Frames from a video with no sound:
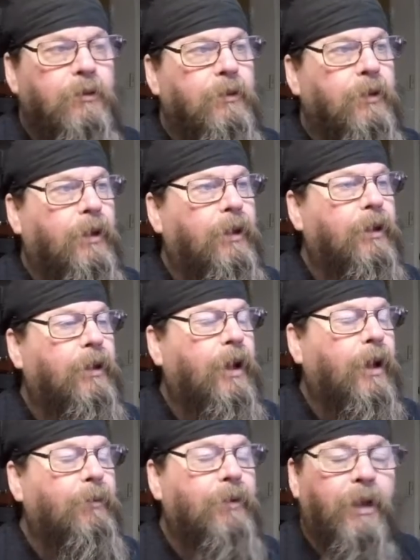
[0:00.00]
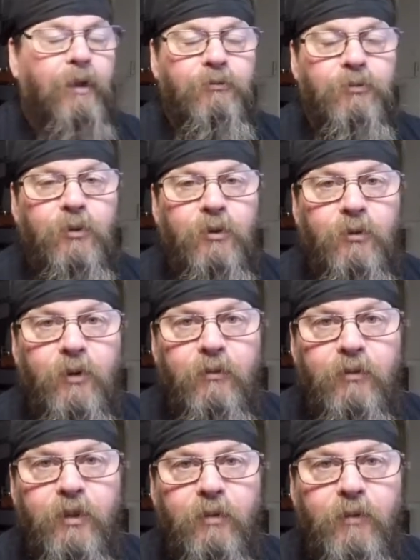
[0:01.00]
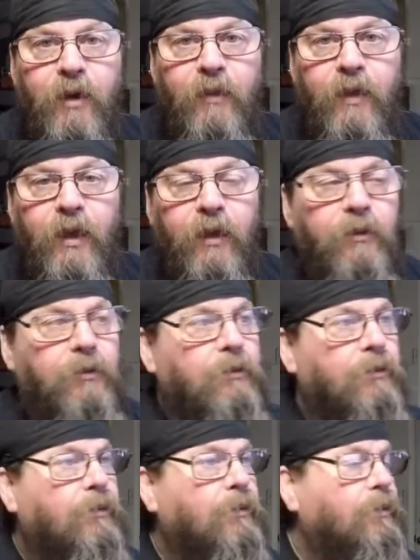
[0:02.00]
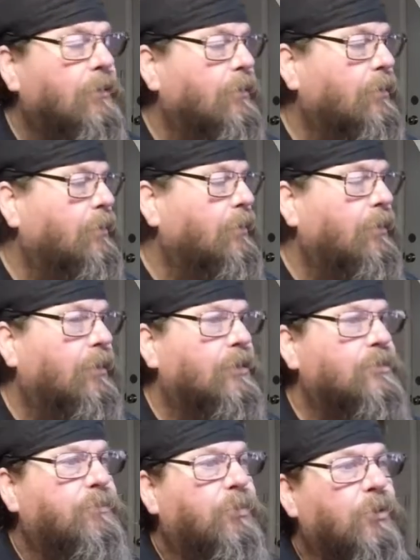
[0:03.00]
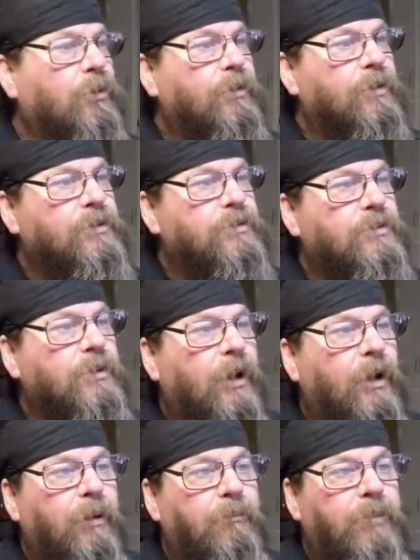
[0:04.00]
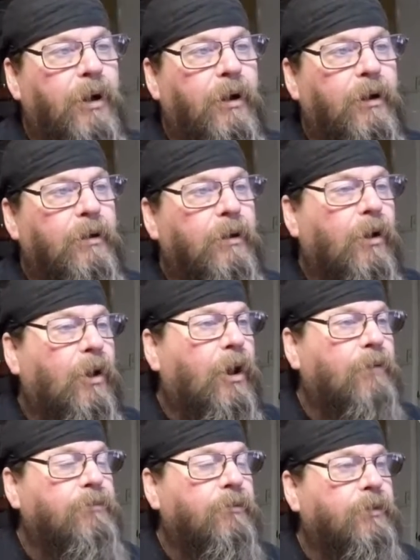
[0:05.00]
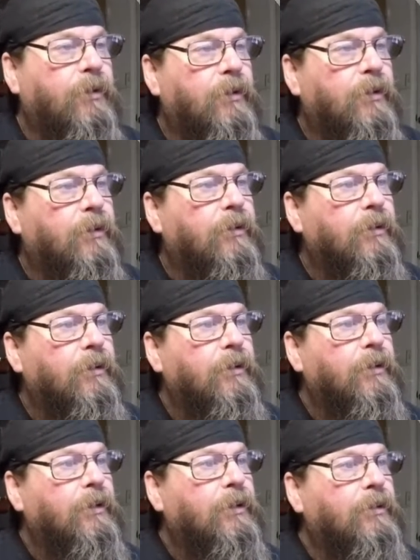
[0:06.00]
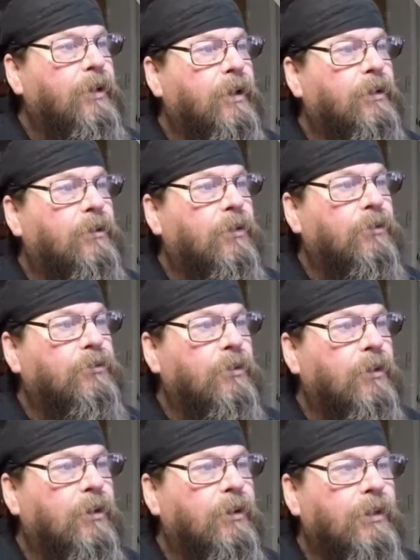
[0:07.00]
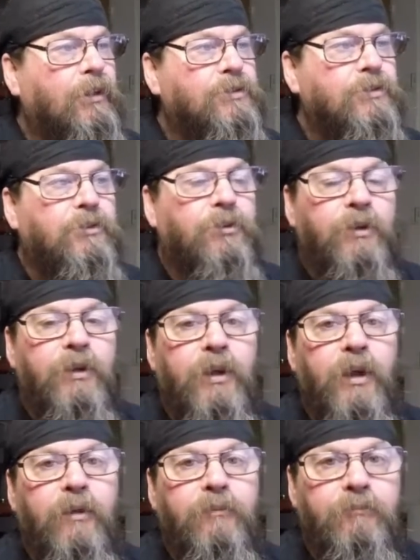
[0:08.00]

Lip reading: and I would have to agree with him on that. Let's pull this bar off of here, take a closer look, and listen to it again.